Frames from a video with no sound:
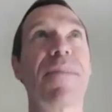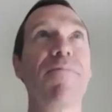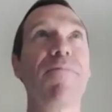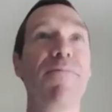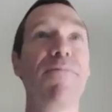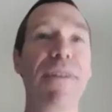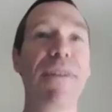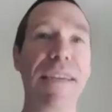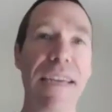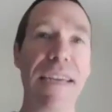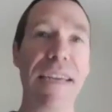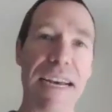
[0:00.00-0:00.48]

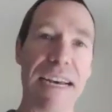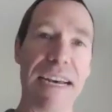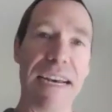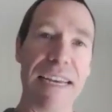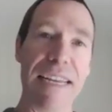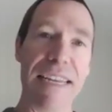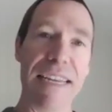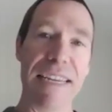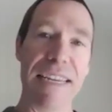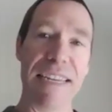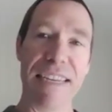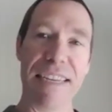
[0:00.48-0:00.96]
we
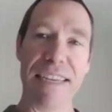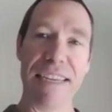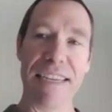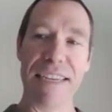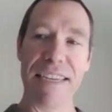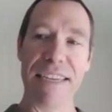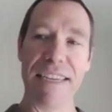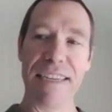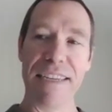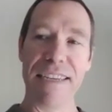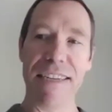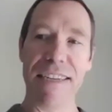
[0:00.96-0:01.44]
had
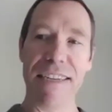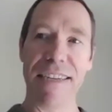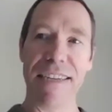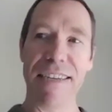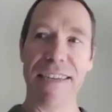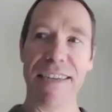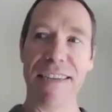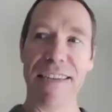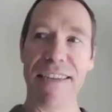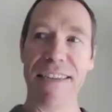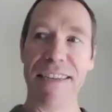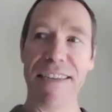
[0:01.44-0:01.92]

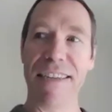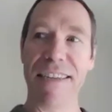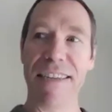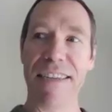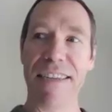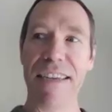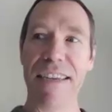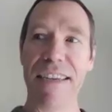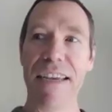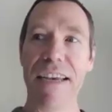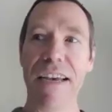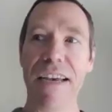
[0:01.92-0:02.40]

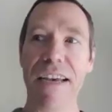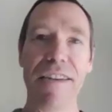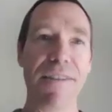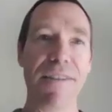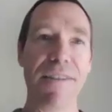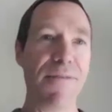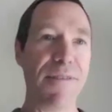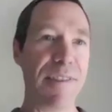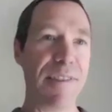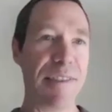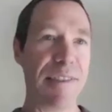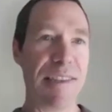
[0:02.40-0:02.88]
a
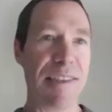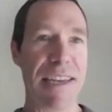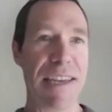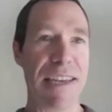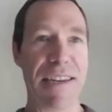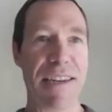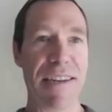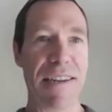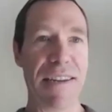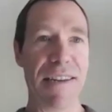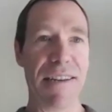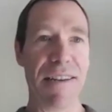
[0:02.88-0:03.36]
different
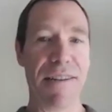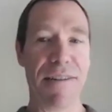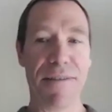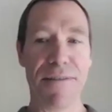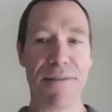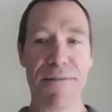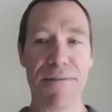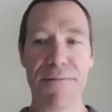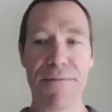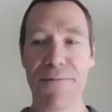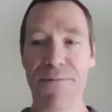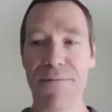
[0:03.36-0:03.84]
set
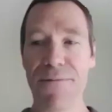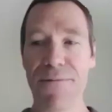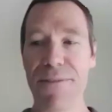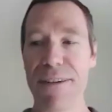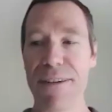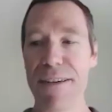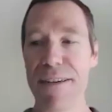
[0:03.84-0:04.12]
of